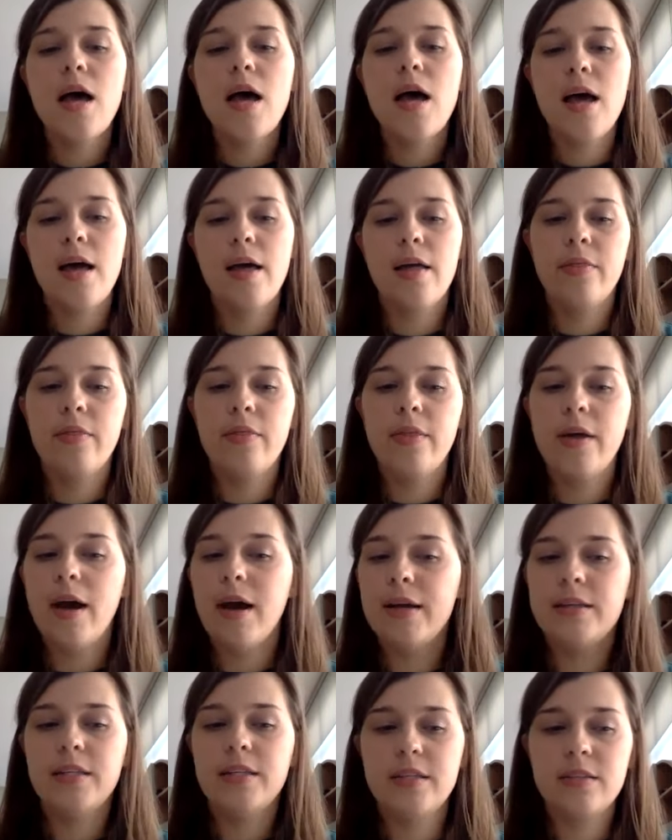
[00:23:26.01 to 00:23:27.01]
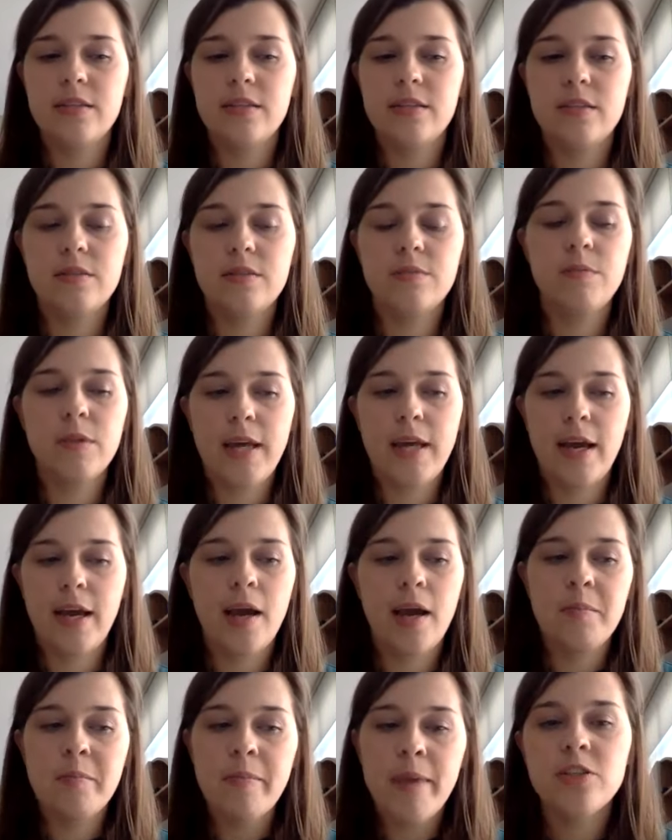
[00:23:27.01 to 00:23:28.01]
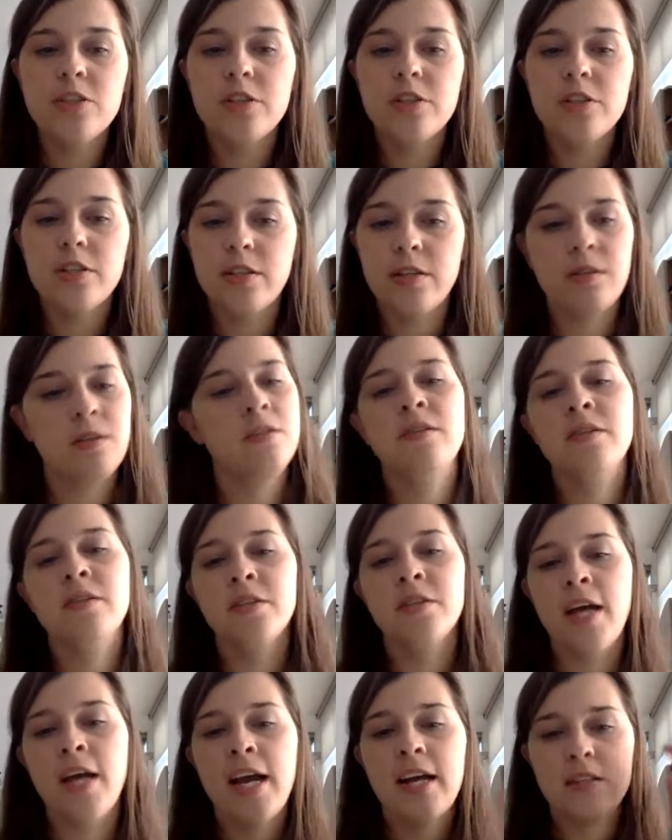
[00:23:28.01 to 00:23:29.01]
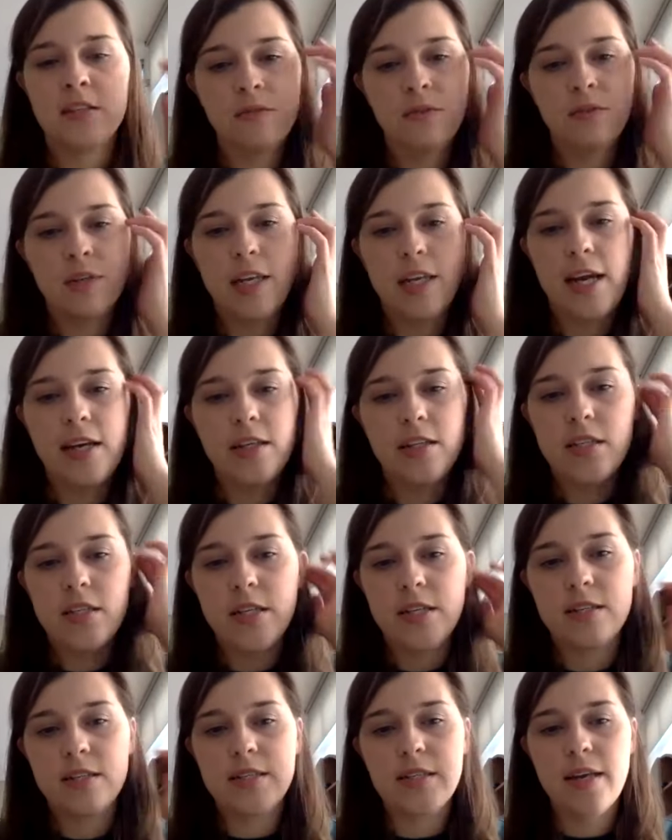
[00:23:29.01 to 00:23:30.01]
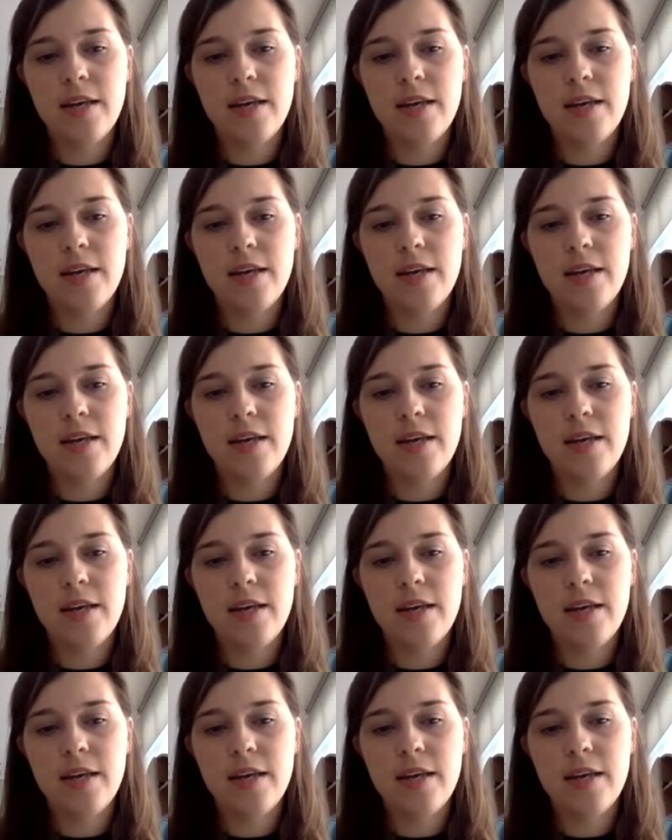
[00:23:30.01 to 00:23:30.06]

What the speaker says: And I did, like, I majored in international relations,